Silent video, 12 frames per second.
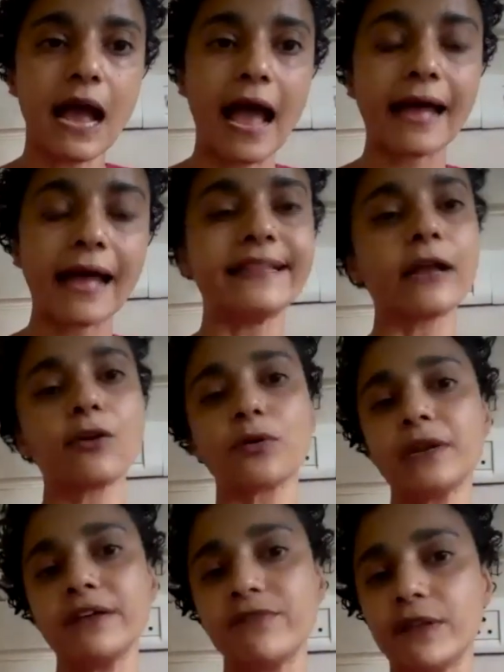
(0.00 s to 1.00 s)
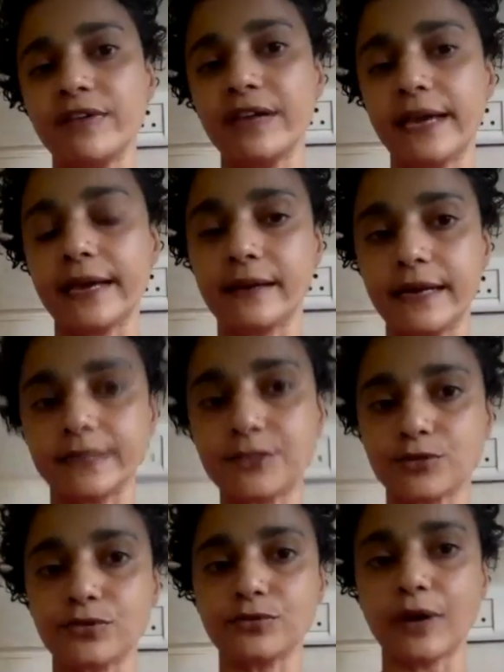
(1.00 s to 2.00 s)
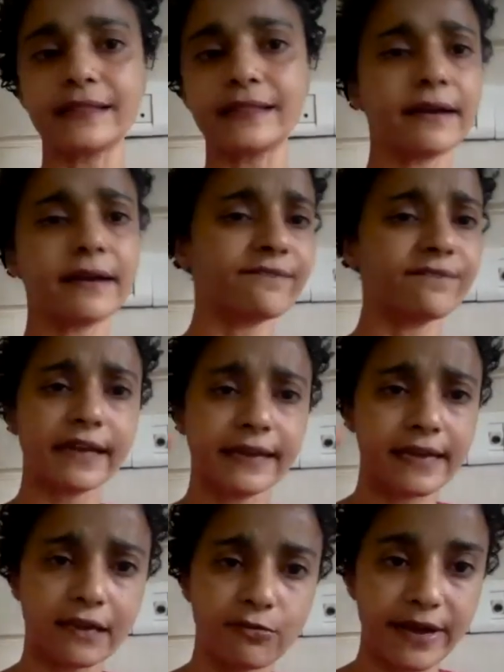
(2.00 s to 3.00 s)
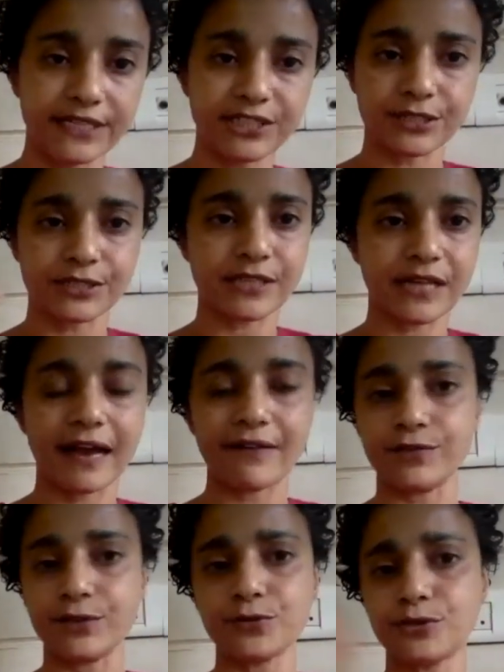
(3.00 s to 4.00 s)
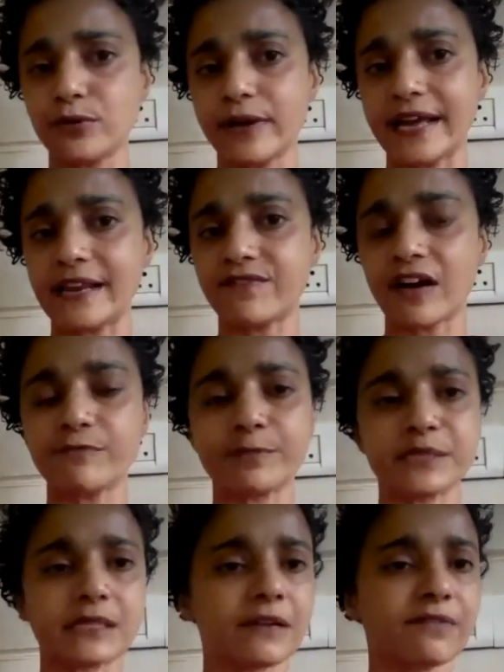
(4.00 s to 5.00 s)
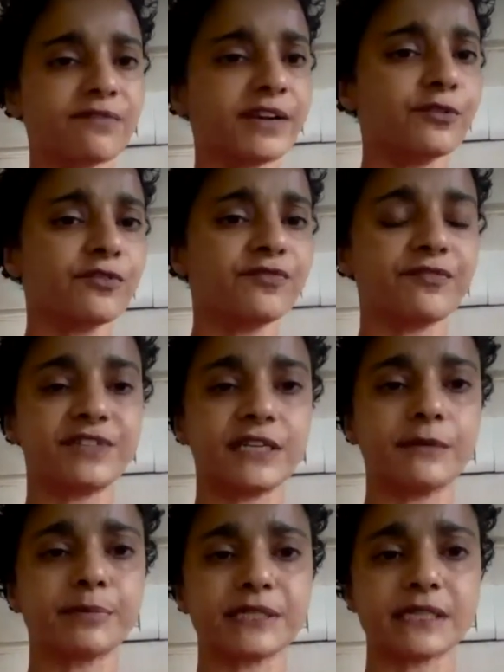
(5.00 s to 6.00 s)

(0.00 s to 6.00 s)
And then only will we agree to. And they have like equations. They have, you do 85%, we do 15%.